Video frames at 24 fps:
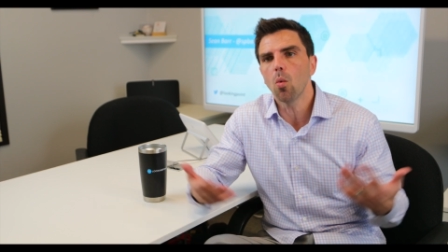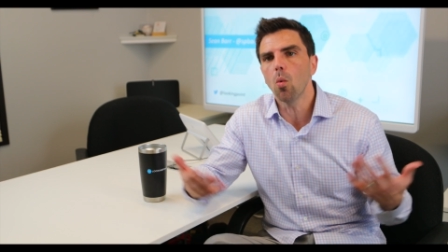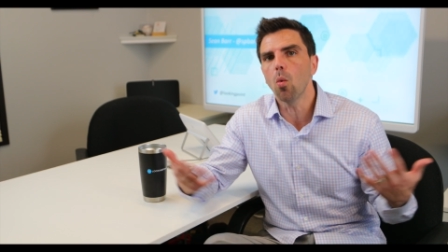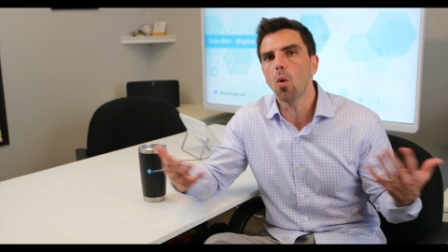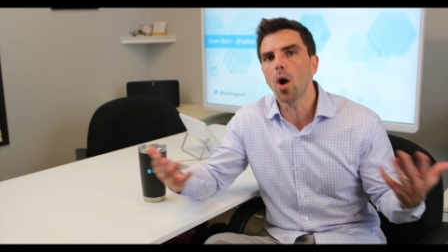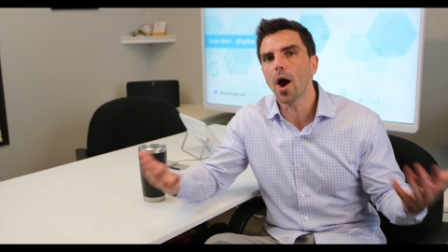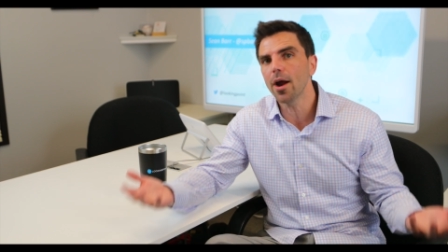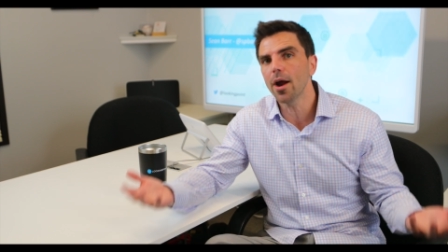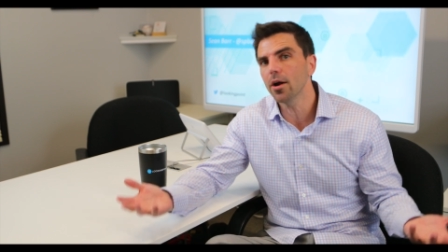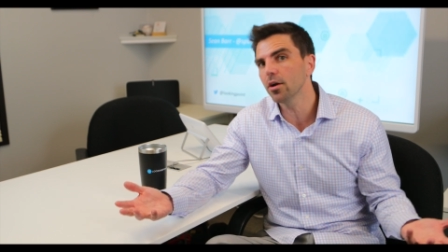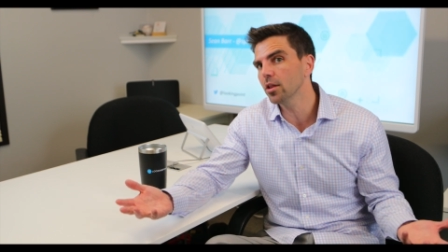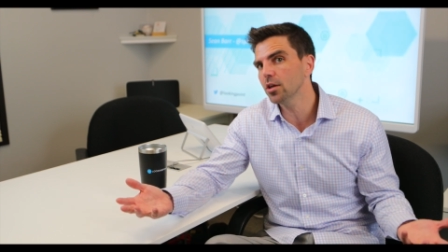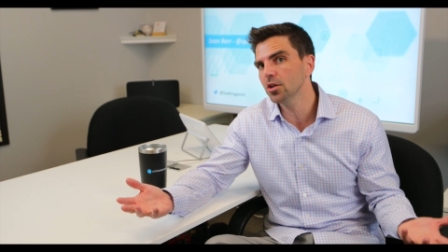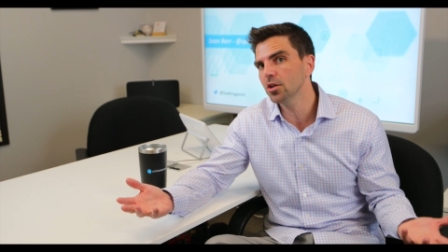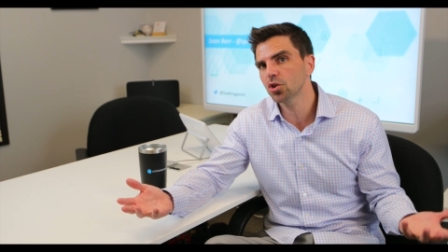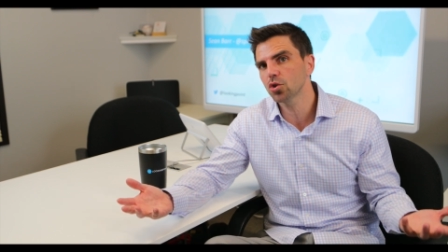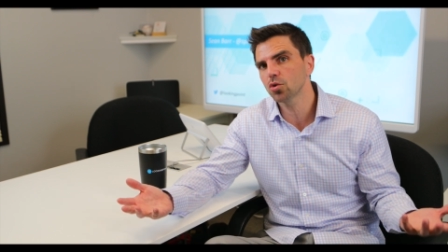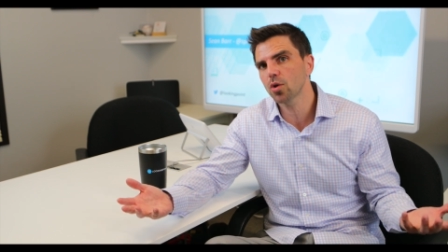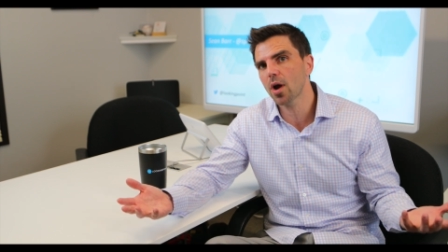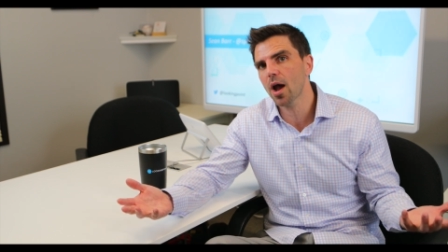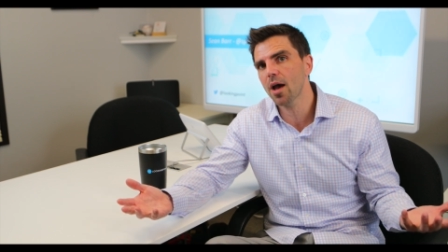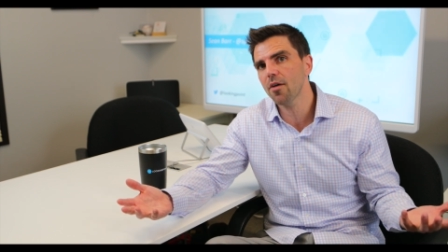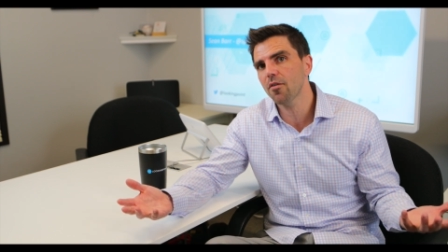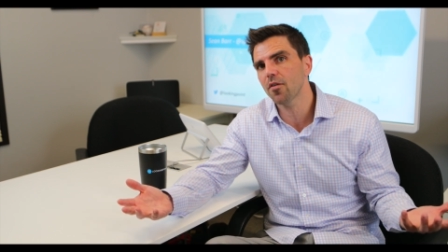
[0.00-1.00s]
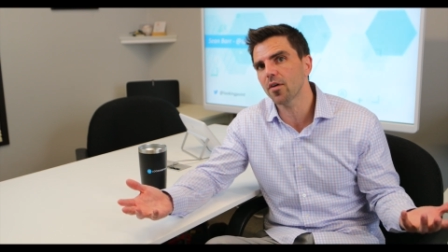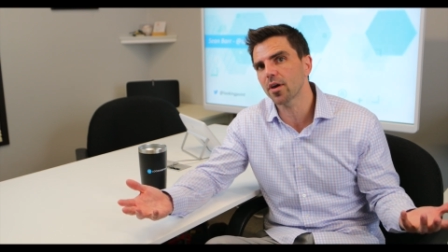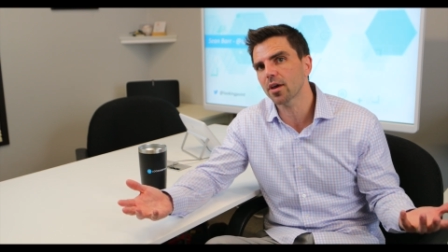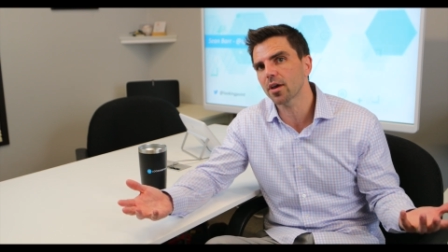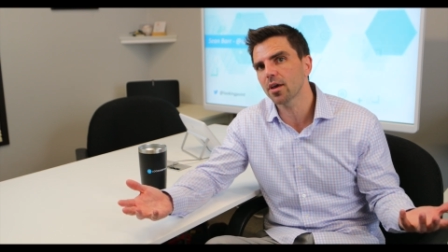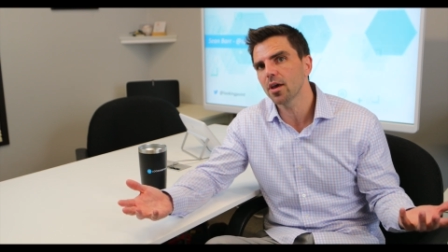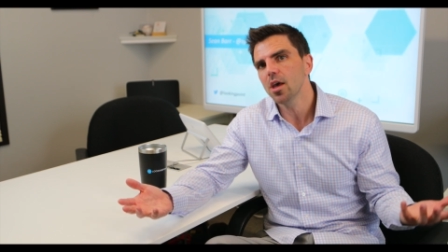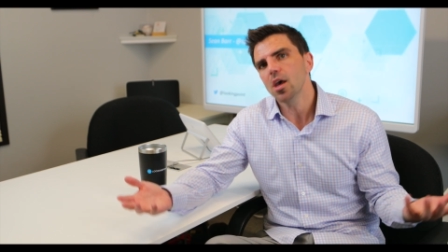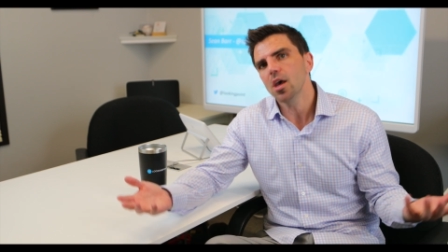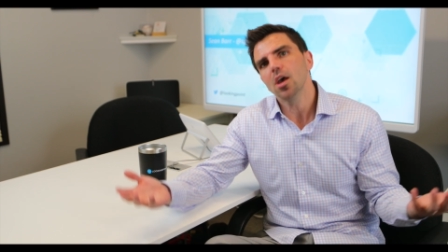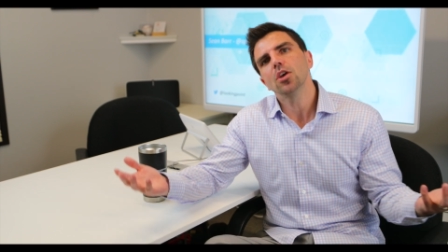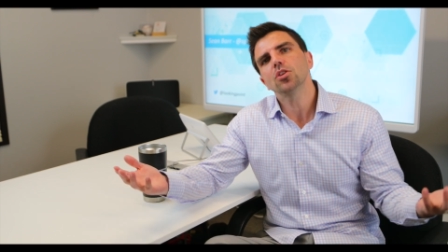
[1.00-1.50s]
wireless
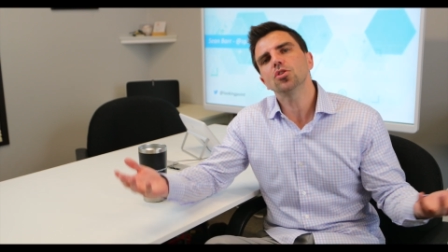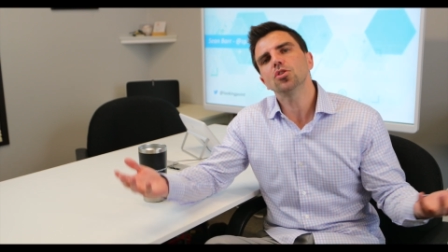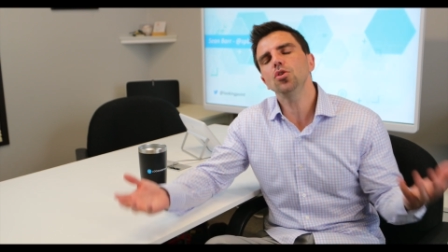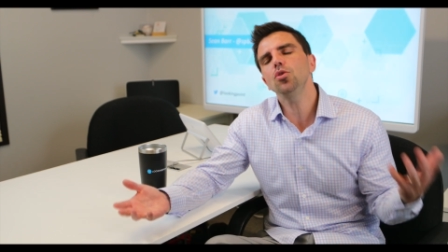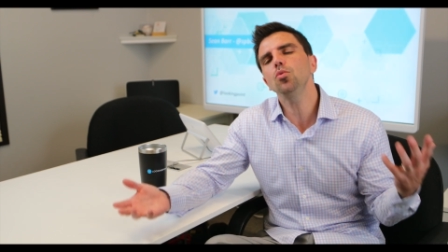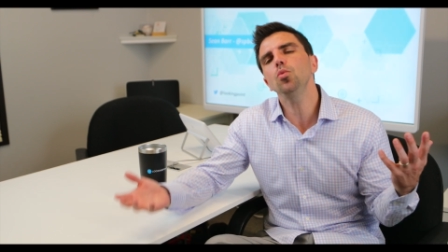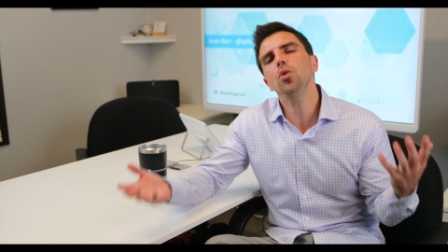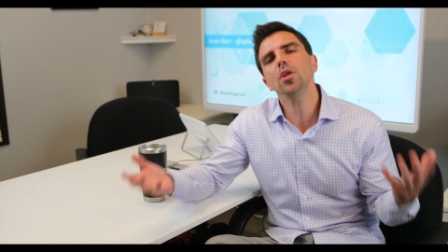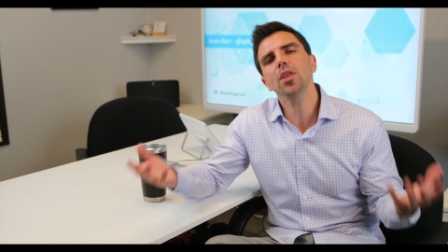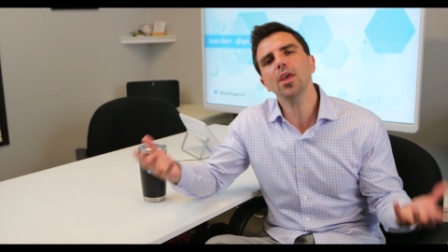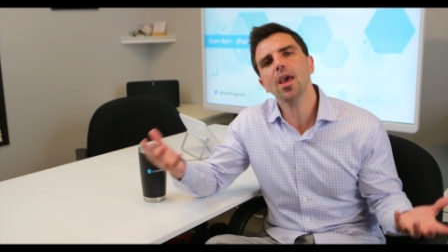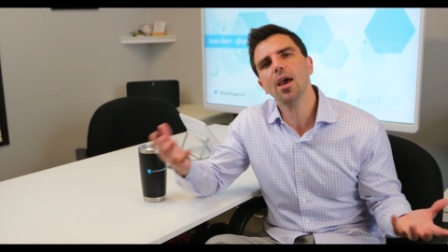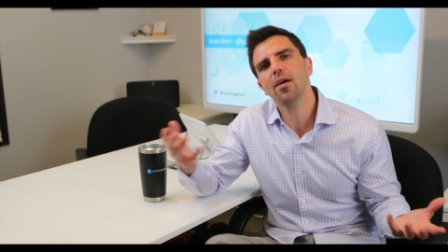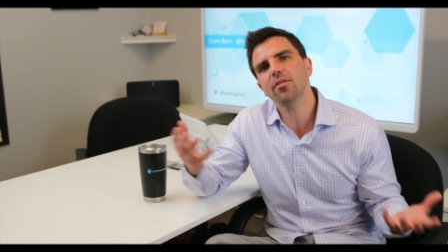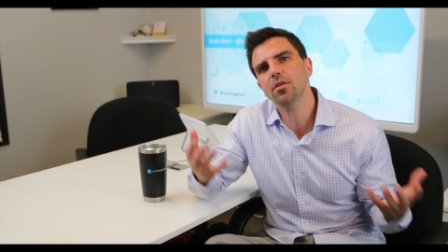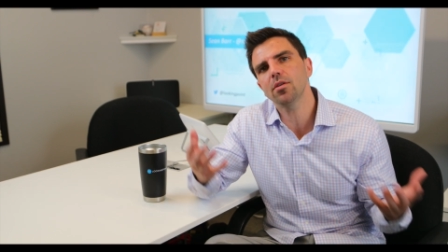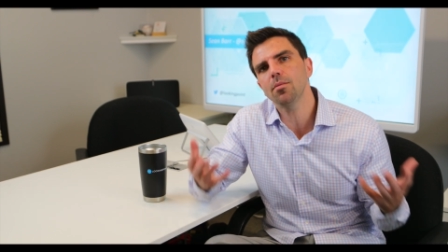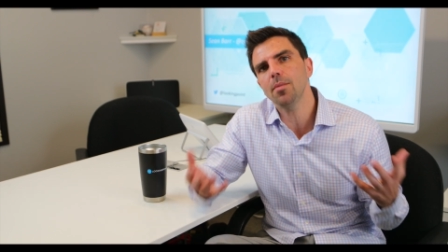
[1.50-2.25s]
traffic. So you really have